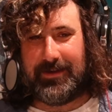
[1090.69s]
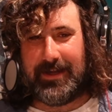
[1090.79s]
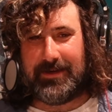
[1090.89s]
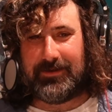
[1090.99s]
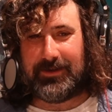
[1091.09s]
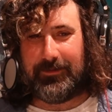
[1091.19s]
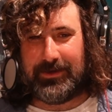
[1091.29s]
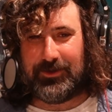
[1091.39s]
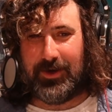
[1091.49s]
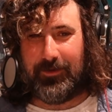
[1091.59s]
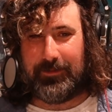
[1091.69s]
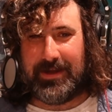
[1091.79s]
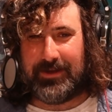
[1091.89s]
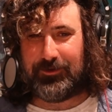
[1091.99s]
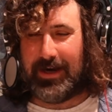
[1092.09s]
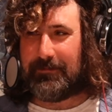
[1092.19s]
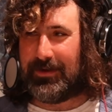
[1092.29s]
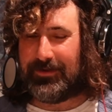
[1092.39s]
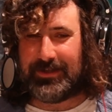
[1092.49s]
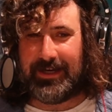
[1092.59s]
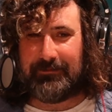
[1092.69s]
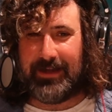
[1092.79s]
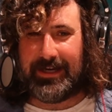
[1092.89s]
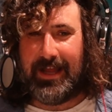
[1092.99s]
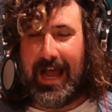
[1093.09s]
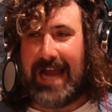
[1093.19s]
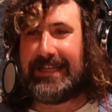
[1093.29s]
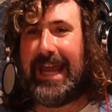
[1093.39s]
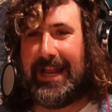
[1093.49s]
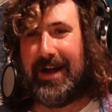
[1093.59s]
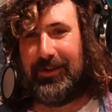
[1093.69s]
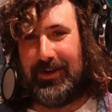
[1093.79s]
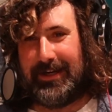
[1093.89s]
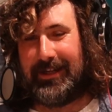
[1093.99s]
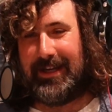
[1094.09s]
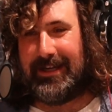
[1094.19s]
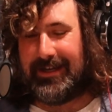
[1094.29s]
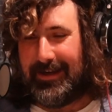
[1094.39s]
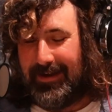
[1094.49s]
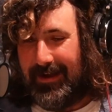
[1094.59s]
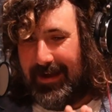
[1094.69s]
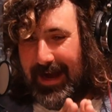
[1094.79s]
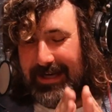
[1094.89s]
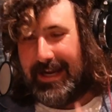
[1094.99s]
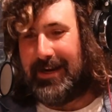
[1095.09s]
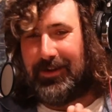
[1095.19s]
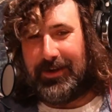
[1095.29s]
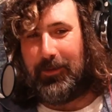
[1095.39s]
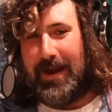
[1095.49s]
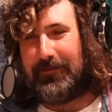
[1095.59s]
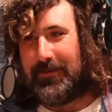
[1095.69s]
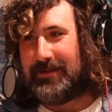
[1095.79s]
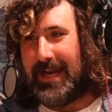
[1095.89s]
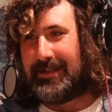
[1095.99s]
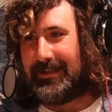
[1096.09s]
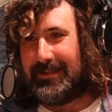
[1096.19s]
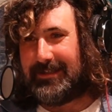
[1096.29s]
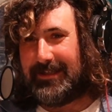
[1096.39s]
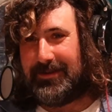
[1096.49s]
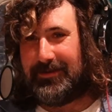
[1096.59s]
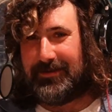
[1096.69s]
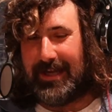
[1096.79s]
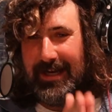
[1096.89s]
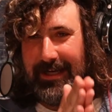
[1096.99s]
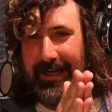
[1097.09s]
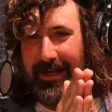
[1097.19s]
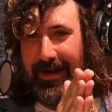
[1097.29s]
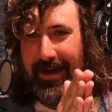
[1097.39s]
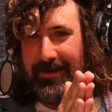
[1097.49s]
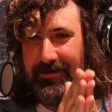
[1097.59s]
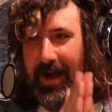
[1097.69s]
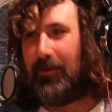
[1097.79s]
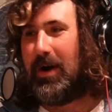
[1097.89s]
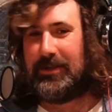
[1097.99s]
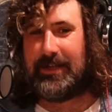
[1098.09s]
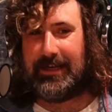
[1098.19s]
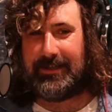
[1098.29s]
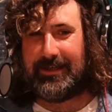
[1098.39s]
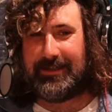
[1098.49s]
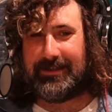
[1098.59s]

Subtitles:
used to always show by the treadmills, and I'm like, I cannot look away from Tang Dynasty News, and I cannot not watch Tang Dynasty News.